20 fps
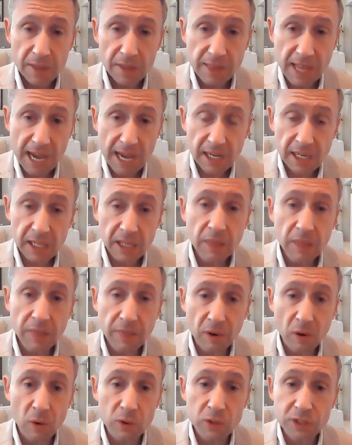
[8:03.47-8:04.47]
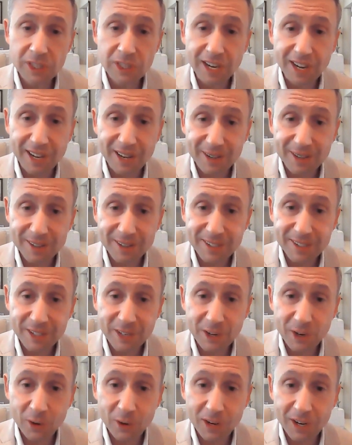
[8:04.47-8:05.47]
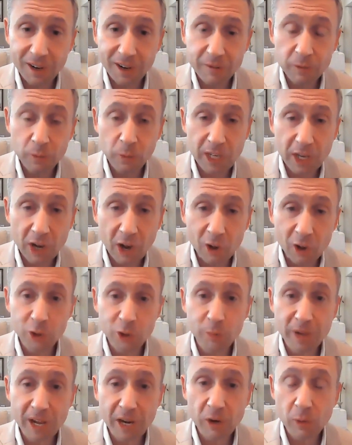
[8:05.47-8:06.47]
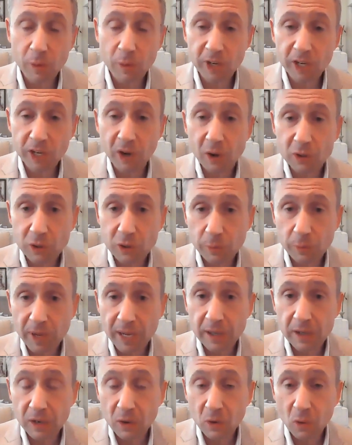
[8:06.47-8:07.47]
That ethos, of we all do better when we all do better,